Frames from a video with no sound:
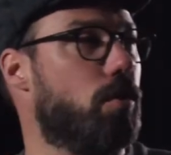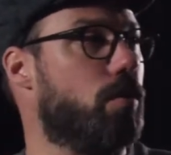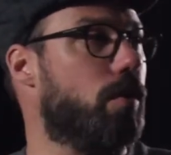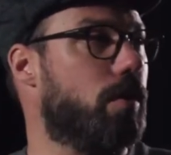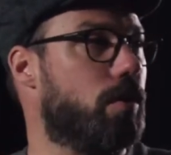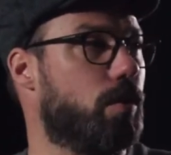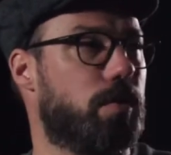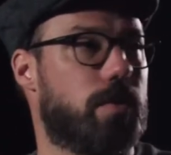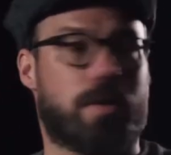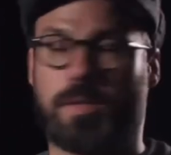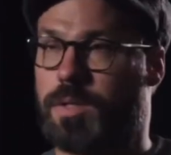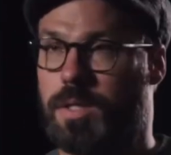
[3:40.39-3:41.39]
I was shooting
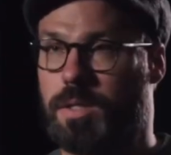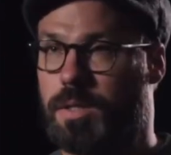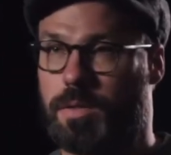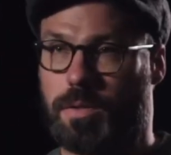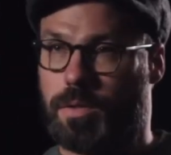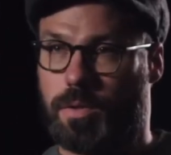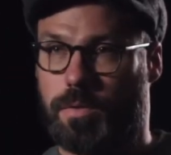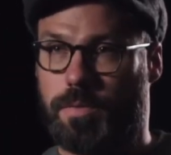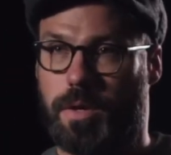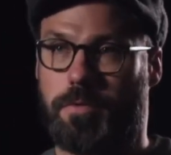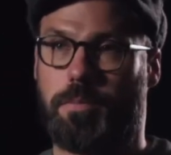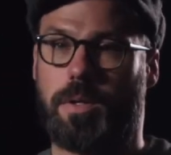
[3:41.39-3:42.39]
Super 16 and
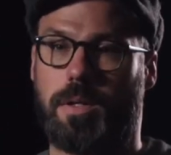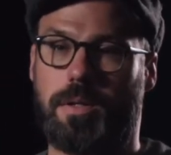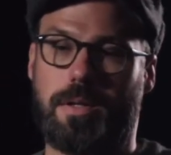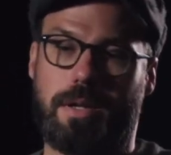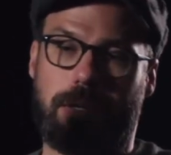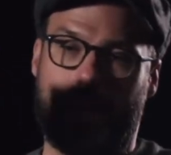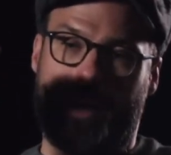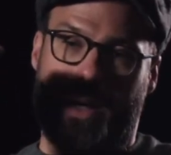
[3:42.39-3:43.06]
35mm,